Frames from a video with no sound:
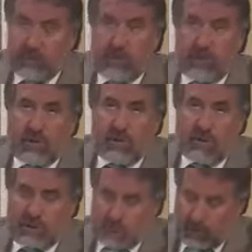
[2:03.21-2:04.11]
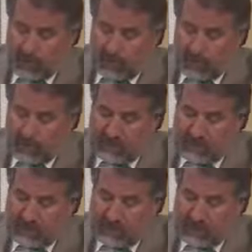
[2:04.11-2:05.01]
232 wildfires in
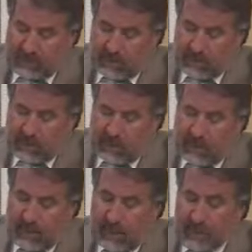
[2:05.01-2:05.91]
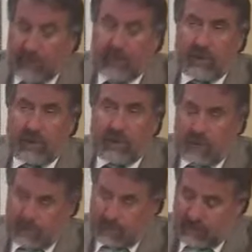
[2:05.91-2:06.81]
2012,
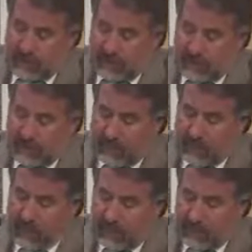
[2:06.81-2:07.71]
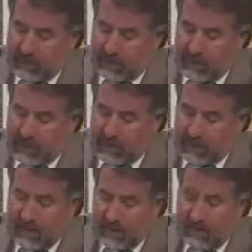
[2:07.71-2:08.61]
113 wildfires in 2013,
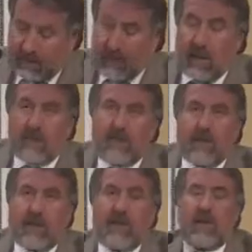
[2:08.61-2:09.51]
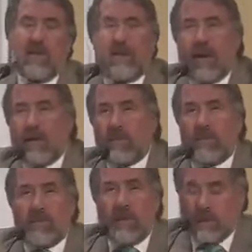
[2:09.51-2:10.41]
caused by contact
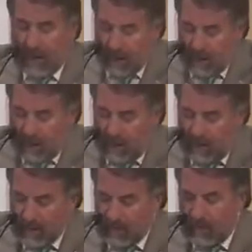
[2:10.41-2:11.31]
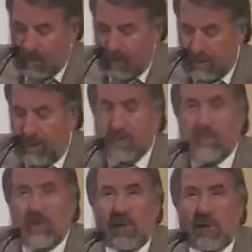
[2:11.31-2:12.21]
between power lines and
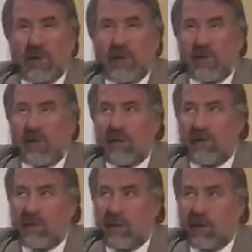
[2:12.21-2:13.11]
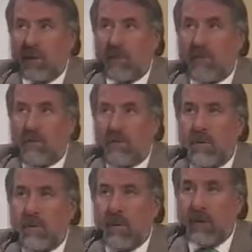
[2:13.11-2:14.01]
trees that have either fallen
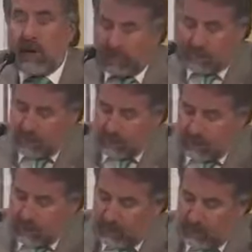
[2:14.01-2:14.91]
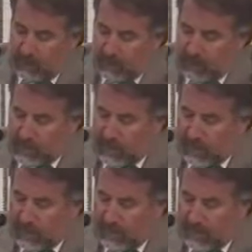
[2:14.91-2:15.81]
or allowed to grow too
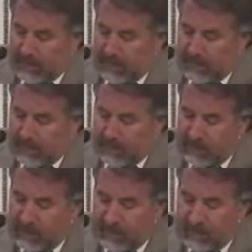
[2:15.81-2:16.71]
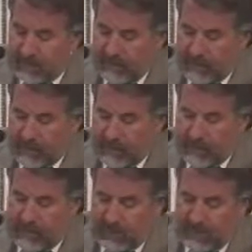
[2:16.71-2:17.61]
long in proximity to them.
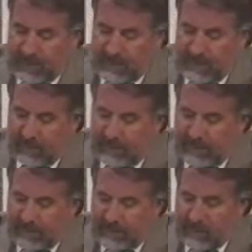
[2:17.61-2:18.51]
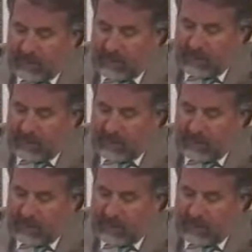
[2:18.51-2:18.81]
This bill aims to leverage the ability of